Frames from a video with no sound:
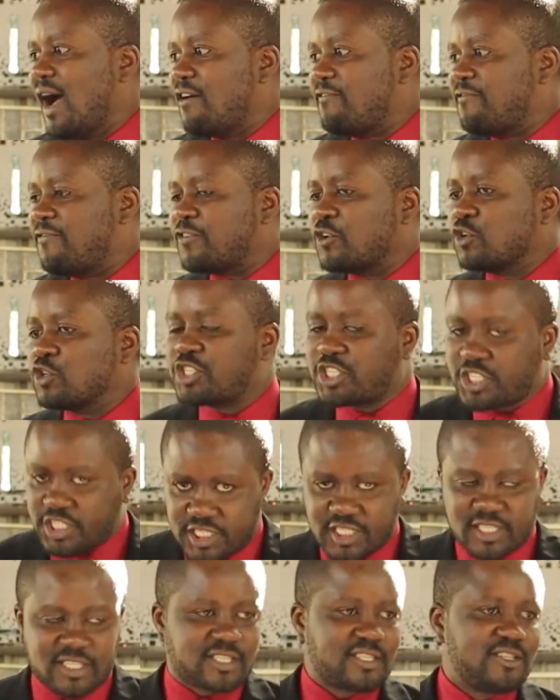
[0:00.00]

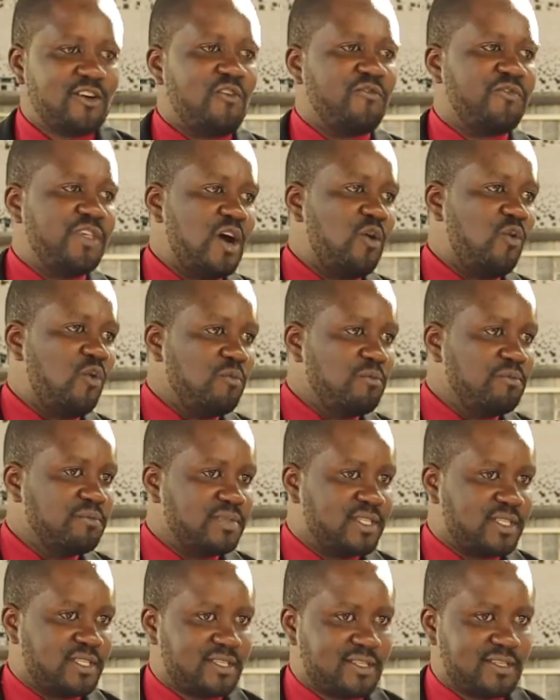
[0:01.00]
fruits of their
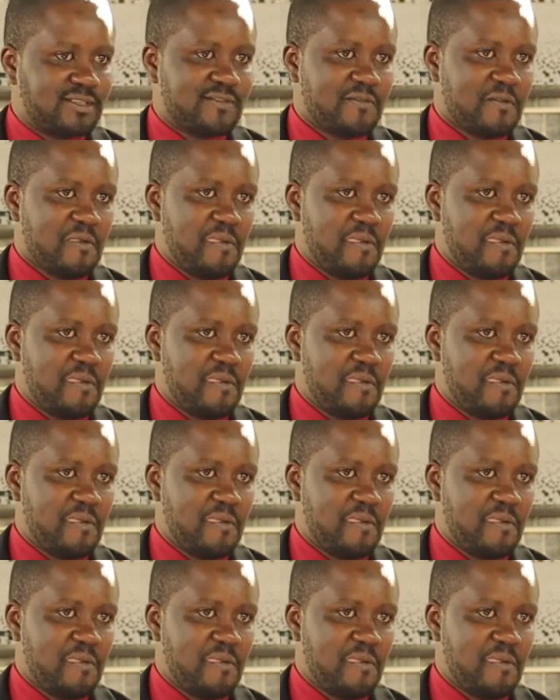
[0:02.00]
wombs.